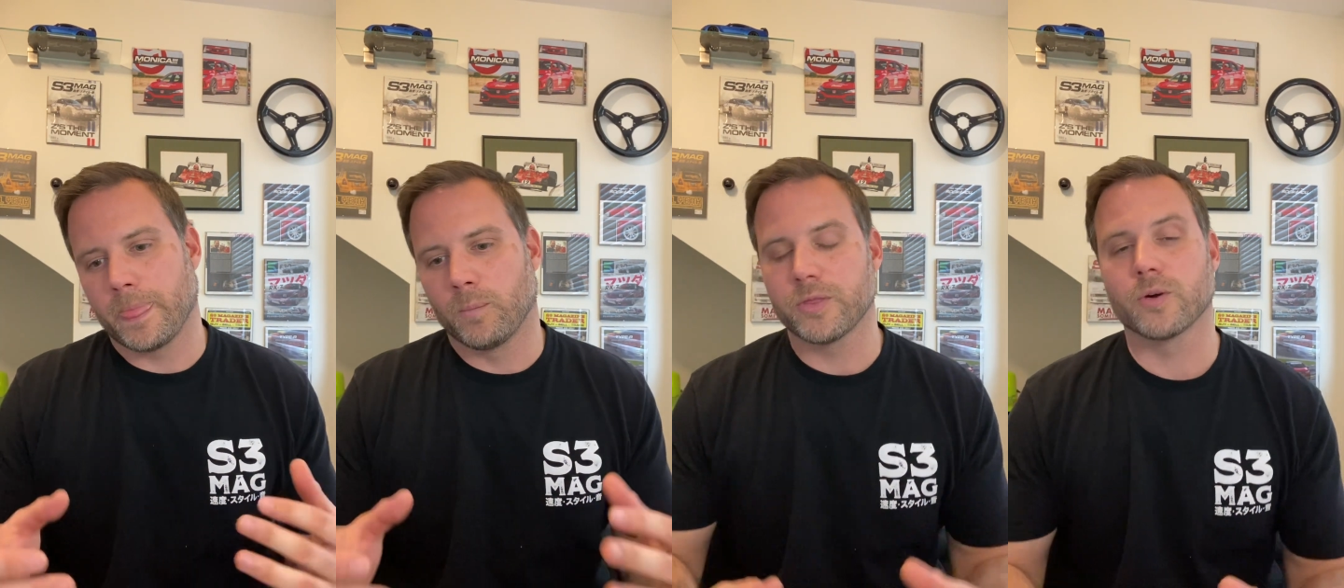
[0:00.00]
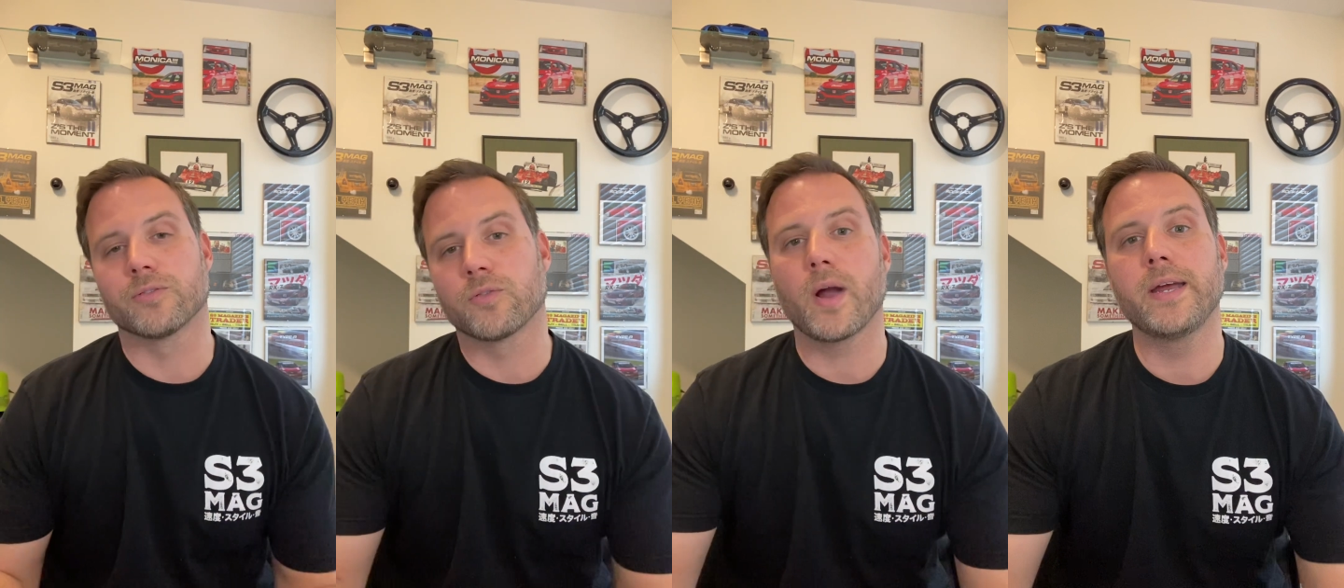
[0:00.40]
what they're
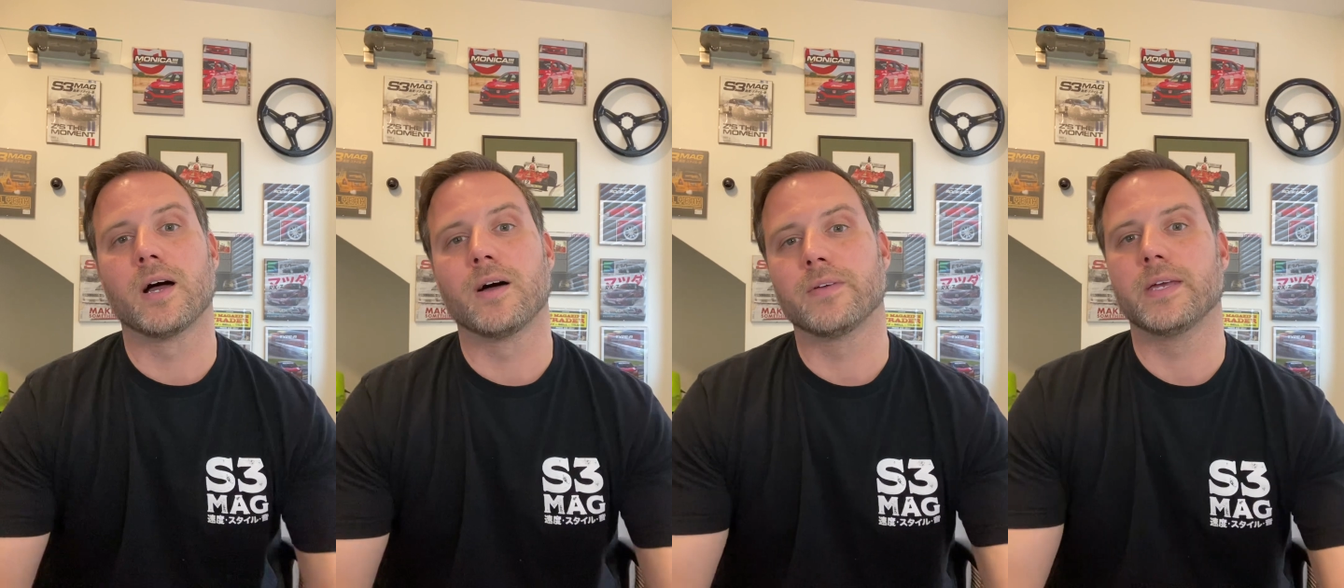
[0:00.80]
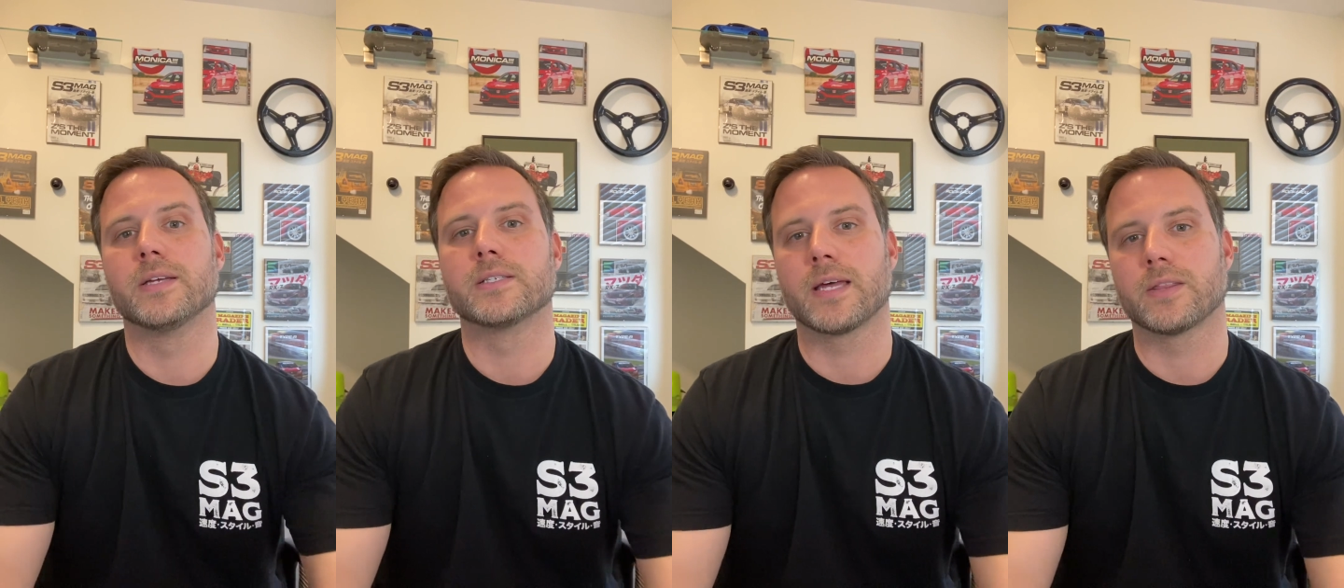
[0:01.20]
afraid of
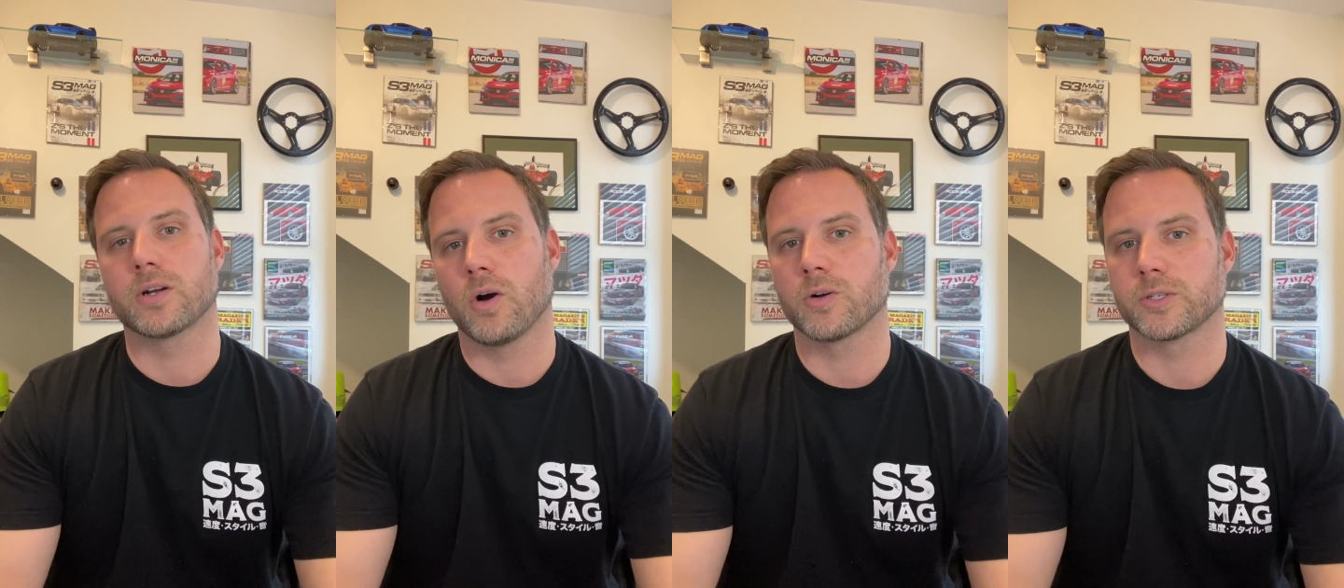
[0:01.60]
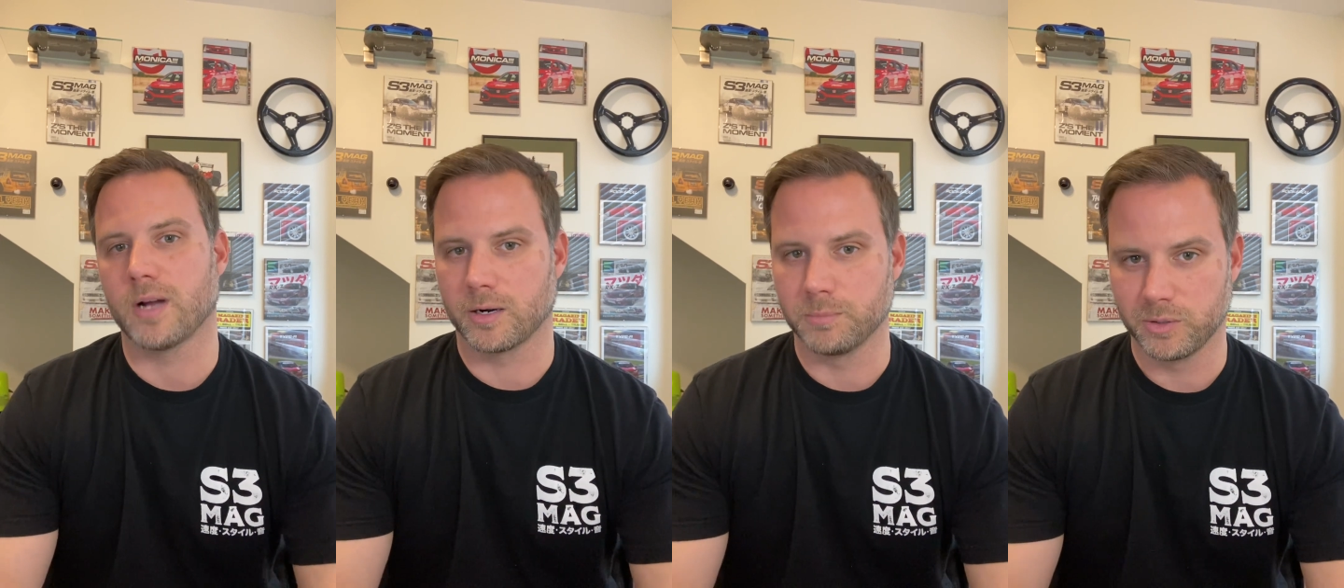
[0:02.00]
is that the cars are
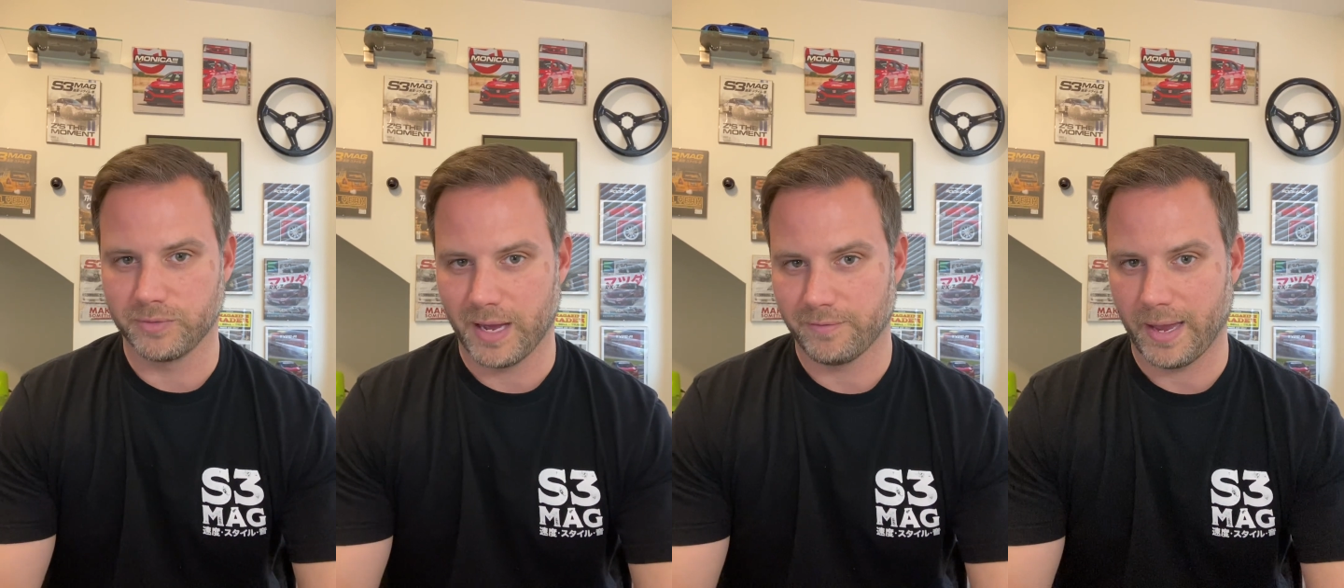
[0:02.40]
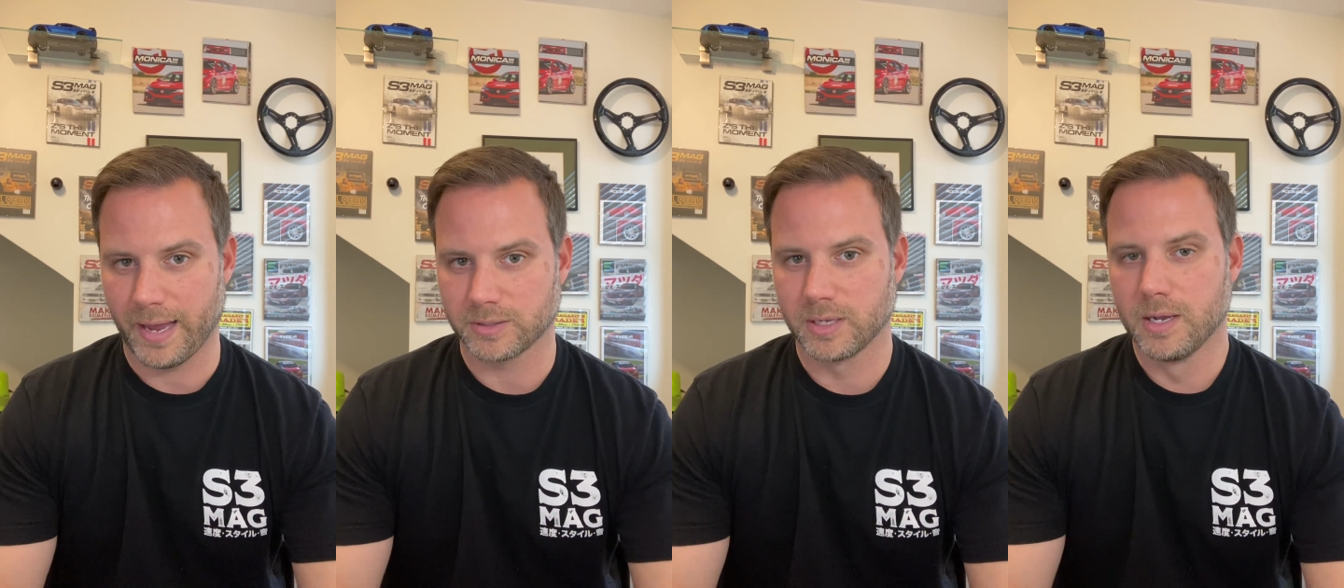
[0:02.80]
not going to move that
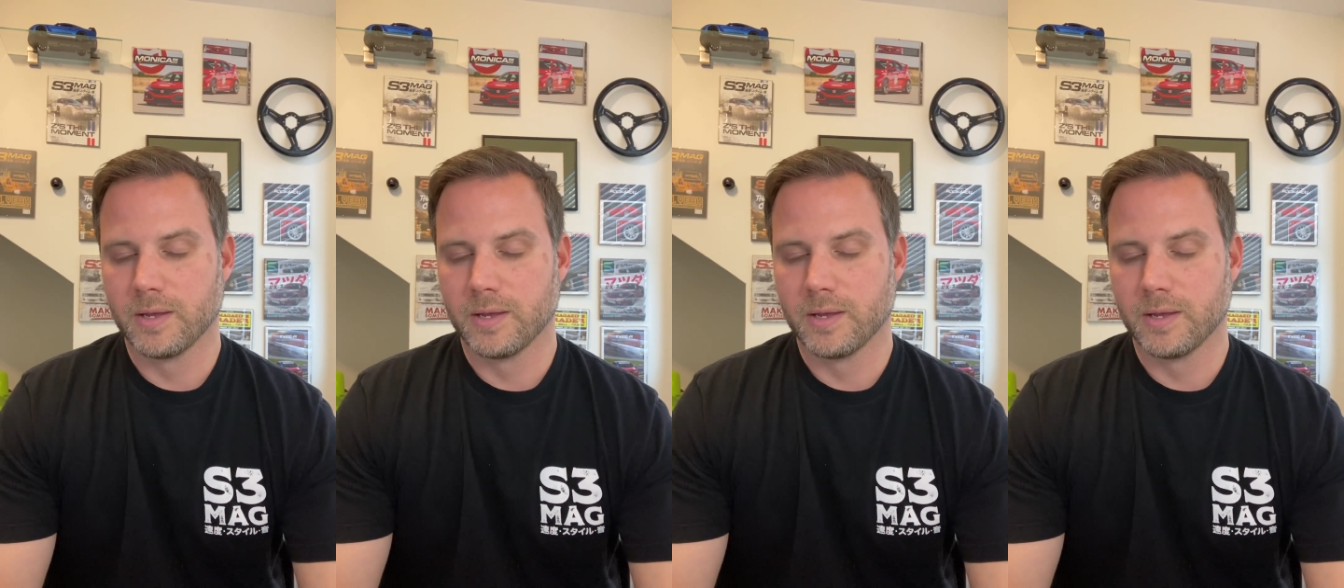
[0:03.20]
fast.